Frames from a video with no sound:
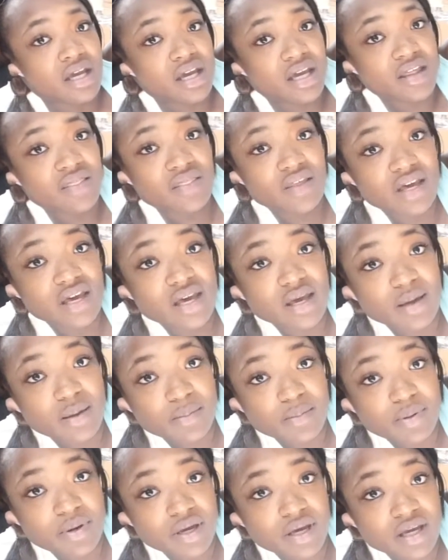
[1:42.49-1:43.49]
in the
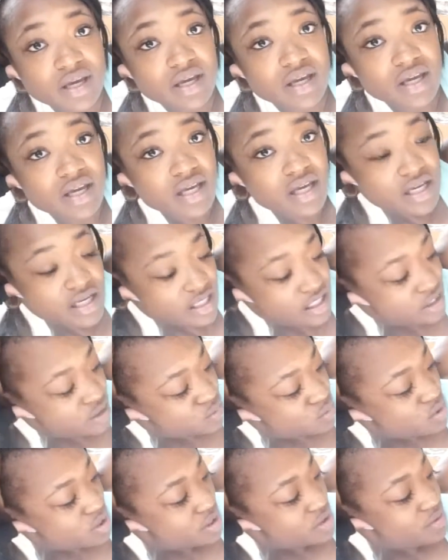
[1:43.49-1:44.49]
hip is
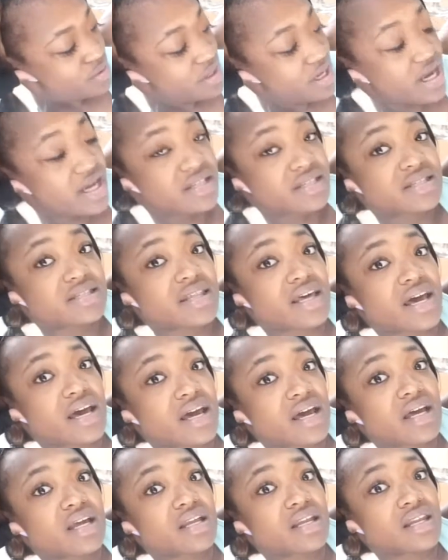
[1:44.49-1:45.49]
what creates
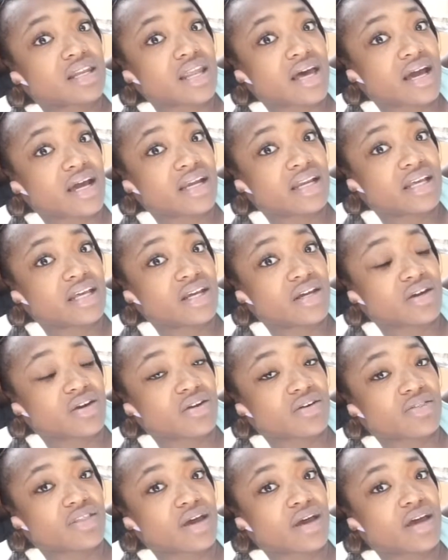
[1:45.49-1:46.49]
that line
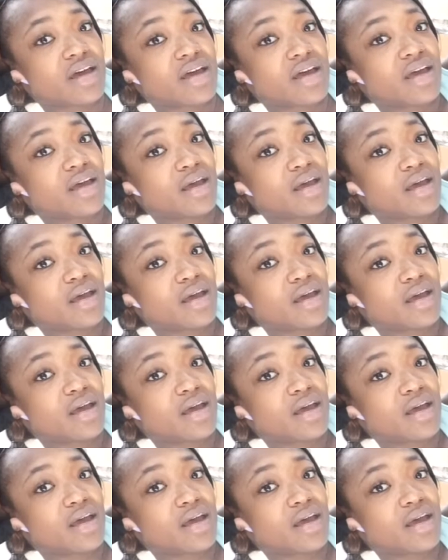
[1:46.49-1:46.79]
here that